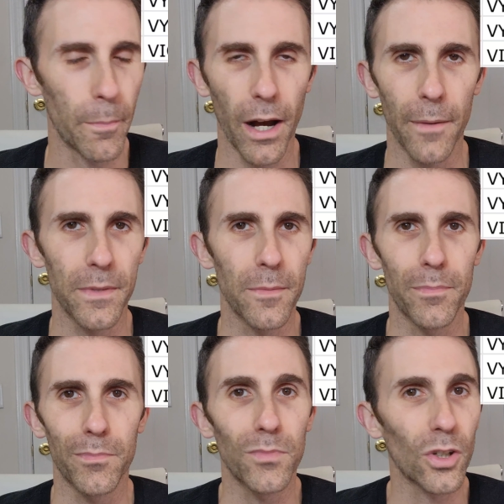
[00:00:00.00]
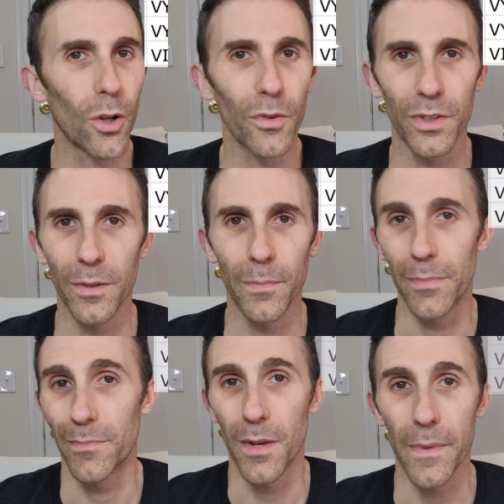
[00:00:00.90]
Bought me close to
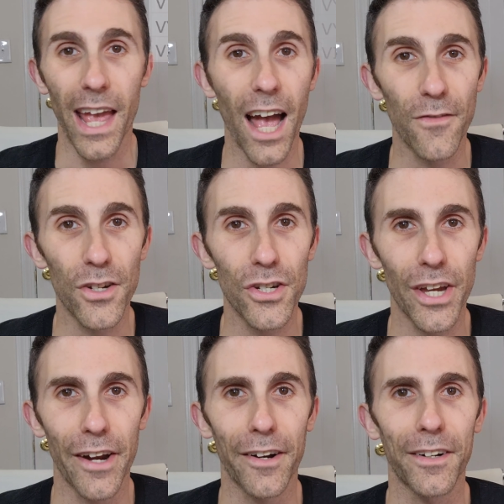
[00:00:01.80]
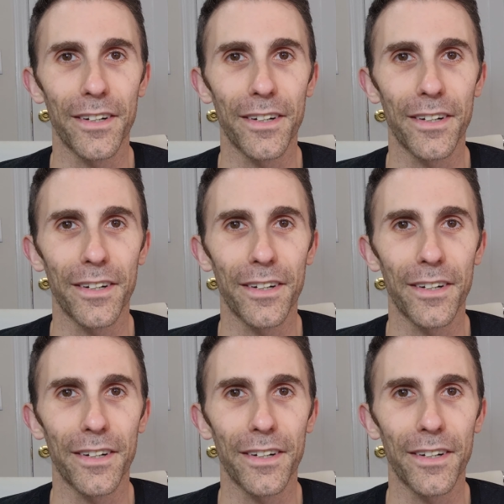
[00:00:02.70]
maybe half a share